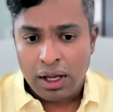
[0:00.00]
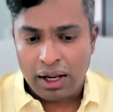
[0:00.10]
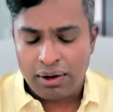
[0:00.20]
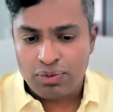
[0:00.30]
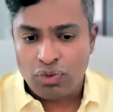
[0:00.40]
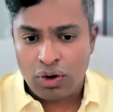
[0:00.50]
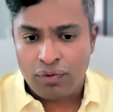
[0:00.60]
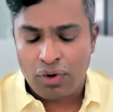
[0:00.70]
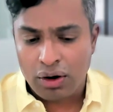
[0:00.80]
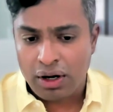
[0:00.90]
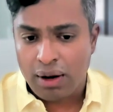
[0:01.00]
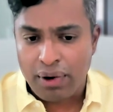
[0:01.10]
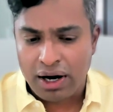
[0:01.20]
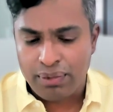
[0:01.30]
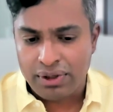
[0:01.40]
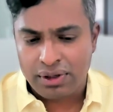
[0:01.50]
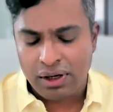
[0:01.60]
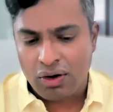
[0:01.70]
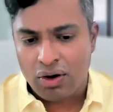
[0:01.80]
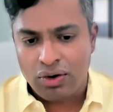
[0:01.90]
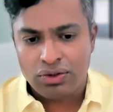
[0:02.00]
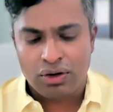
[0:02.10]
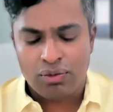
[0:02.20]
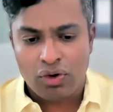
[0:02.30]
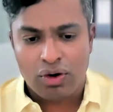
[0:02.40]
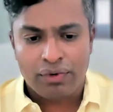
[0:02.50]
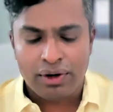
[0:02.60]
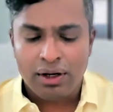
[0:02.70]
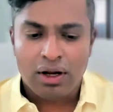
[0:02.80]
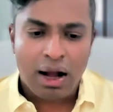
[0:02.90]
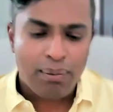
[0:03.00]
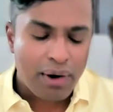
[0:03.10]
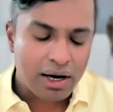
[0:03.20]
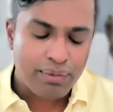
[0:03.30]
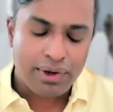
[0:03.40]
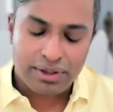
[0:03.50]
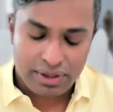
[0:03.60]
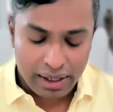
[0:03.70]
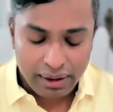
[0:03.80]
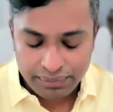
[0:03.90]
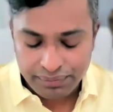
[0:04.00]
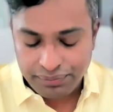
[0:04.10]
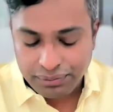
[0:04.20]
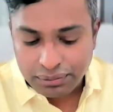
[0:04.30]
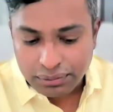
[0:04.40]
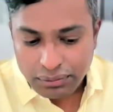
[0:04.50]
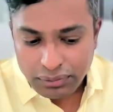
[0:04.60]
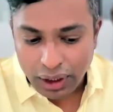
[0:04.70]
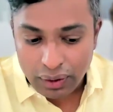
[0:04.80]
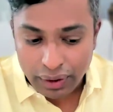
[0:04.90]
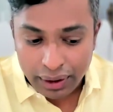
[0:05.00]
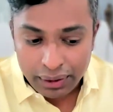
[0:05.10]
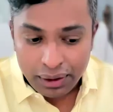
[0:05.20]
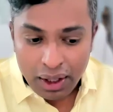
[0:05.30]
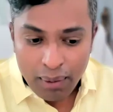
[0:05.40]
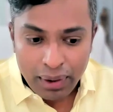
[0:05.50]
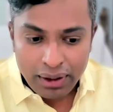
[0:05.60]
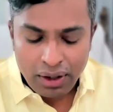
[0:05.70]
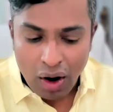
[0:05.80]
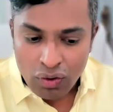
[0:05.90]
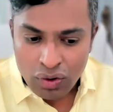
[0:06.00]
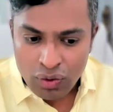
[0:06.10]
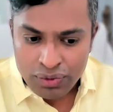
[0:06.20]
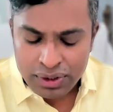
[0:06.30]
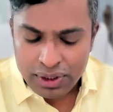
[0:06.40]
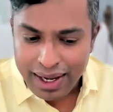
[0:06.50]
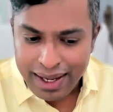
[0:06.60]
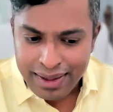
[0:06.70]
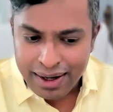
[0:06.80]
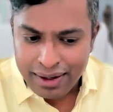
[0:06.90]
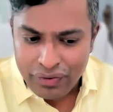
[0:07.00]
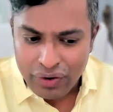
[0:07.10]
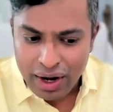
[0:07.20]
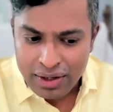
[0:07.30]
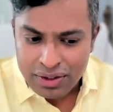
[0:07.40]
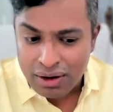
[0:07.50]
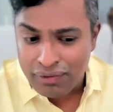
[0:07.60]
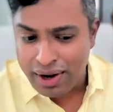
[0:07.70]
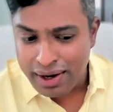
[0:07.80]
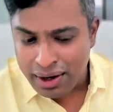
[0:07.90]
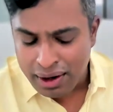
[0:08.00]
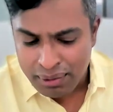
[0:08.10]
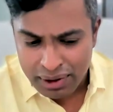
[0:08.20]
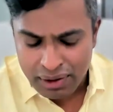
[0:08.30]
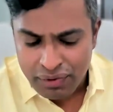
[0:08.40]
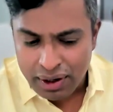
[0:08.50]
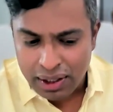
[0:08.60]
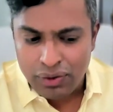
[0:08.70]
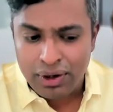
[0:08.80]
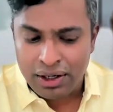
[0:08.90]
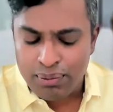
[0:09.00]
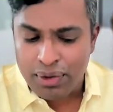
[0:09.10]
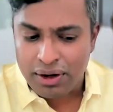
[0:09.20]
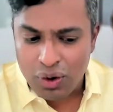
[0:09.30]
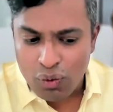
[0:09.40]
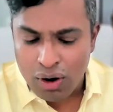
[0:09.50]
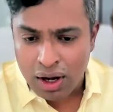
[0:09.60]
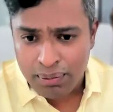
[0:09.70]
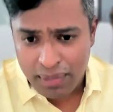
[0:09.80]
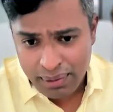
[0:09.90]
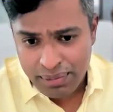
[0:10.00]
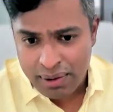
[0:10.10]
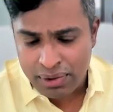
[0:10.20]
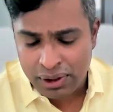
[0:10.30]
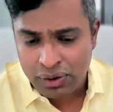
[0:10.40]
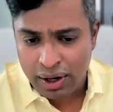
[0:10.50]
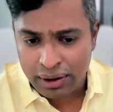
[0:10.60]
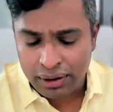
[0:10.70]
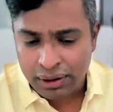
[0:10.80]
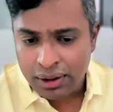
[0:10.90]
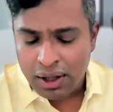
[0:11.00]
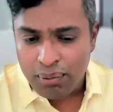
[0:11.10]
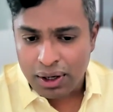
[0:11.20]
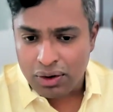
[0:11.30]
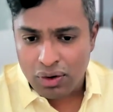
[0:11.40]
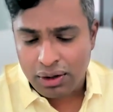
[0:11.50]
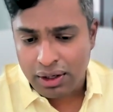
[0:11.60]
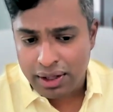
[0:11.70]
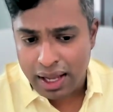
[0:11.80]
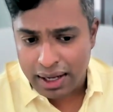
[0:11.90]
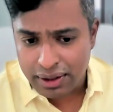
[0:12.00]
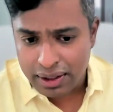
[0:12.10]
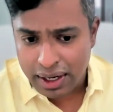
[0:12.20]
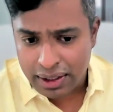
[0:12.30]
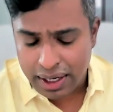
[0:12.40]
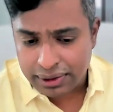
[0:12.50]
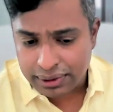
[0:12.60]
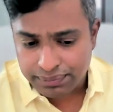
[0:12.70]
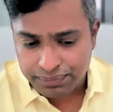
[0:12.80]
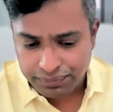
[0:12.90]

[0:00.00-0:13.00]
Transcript: like it's more of not an apartment style. Condos are more of an apartment style. Okay, but townhomes in that range are very difficult to get it, but Newark might be able to get it, but not in the other areas.